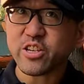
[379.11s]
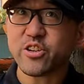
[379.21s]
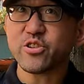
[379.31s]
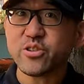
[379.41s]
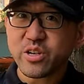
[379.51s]
you
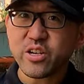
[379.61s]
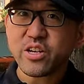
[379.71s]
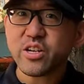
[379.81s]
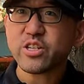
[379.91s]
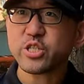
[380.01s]

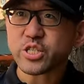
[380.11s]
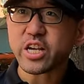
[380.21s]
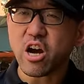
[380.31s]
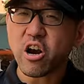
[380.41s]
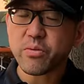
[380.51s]
know, just
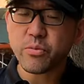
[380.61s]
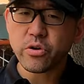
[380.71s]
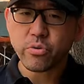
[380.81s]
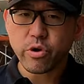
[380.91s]
like a hard mode.